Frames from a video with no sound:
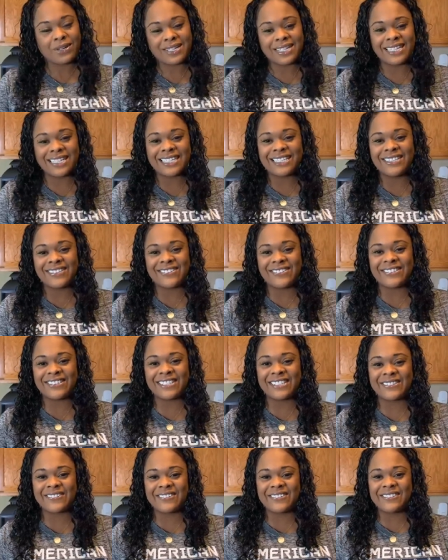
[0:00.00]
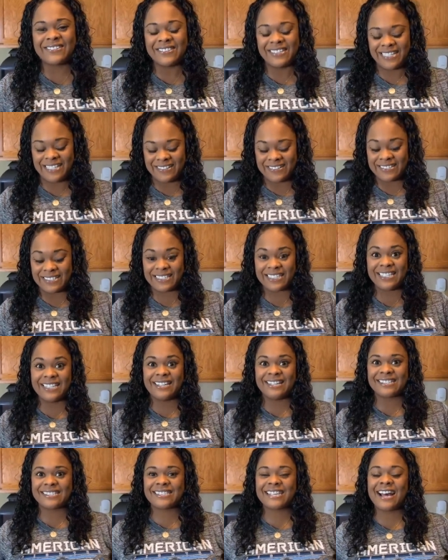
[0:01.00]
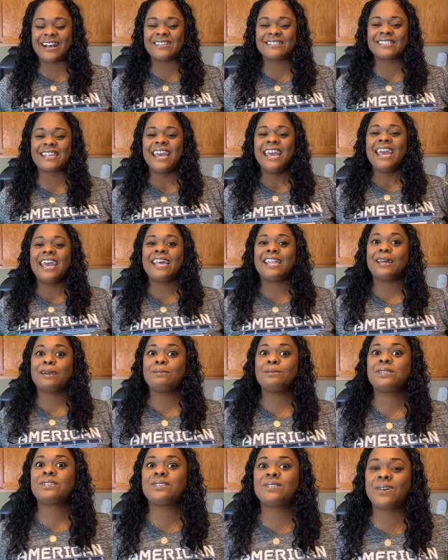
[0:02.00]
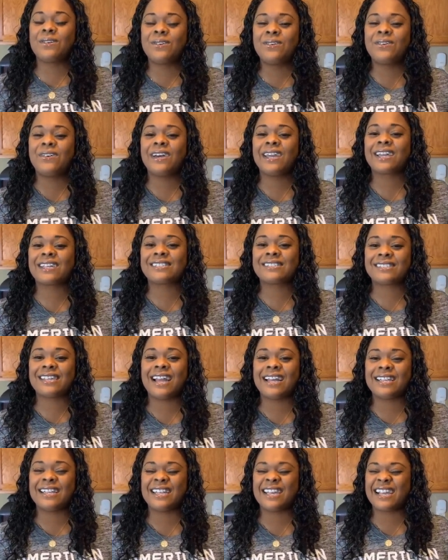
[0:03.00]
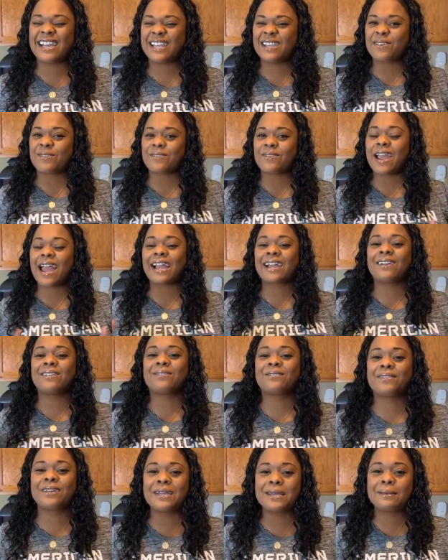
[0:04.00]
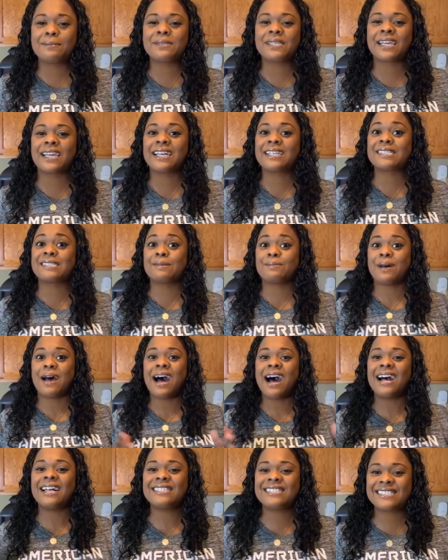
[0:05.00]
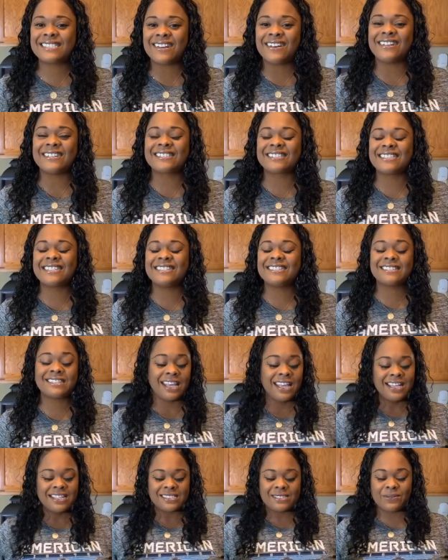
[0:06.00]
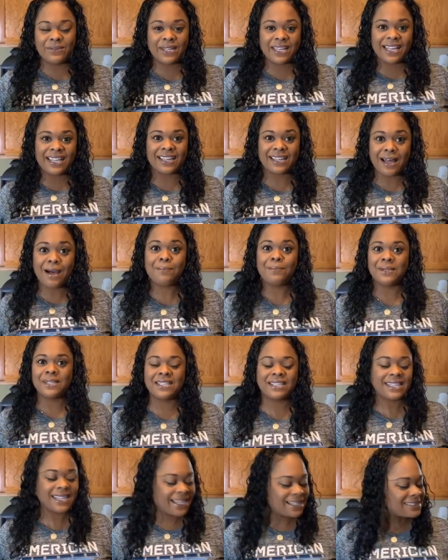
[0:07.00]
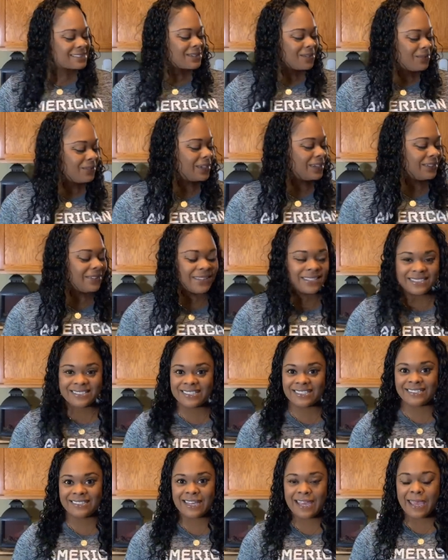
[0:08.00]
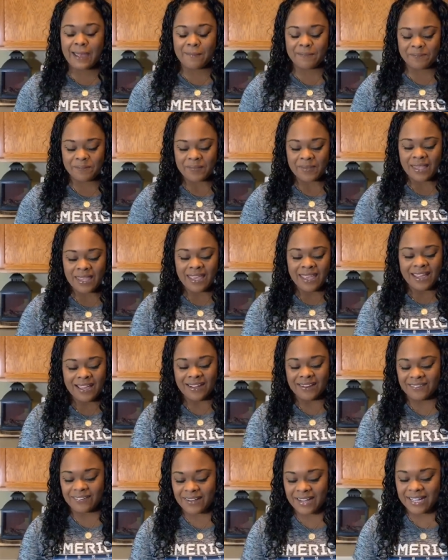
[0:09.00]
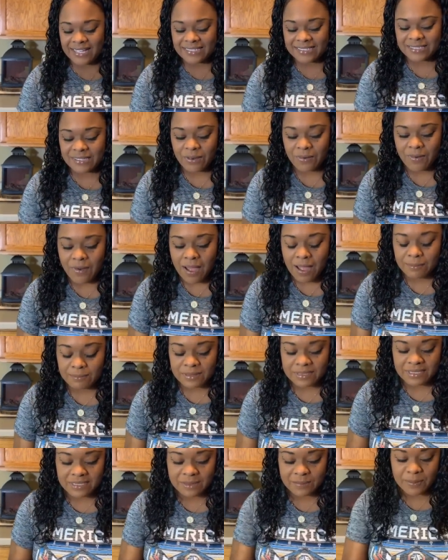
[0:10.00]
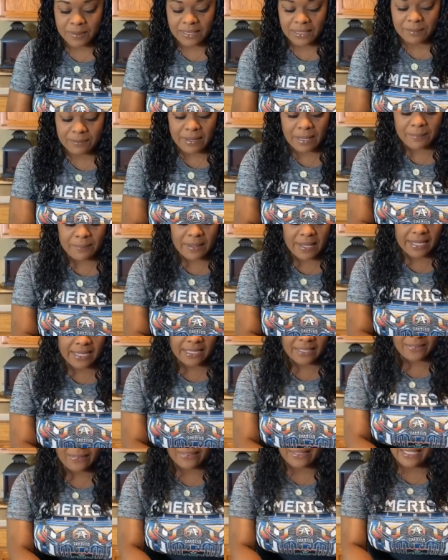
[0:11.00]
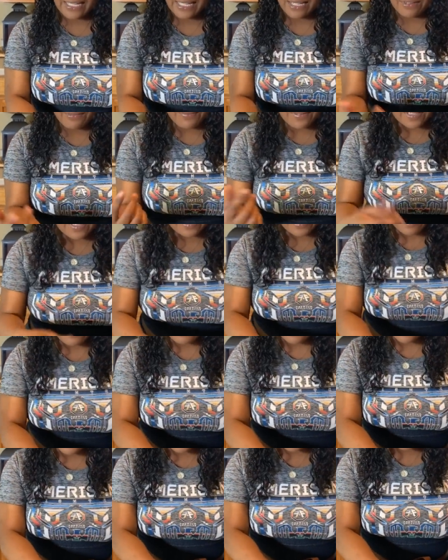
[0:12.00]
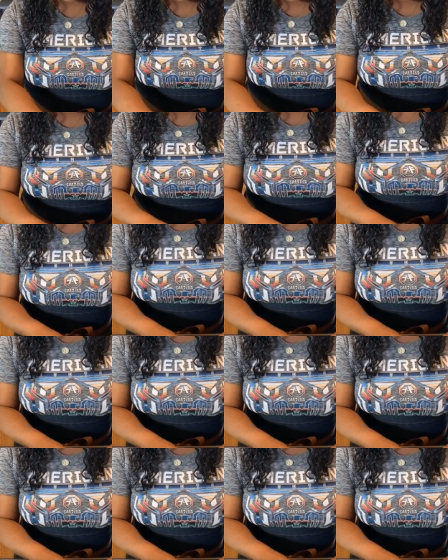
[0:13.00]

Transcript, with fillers: gonna cook on the grill here at the Young's house and I'm so excited. I got a rack of ribs, I got some hot sausage. So we got a couple of things going on today. All right, so I'm just putting my bacon on here. For some reason,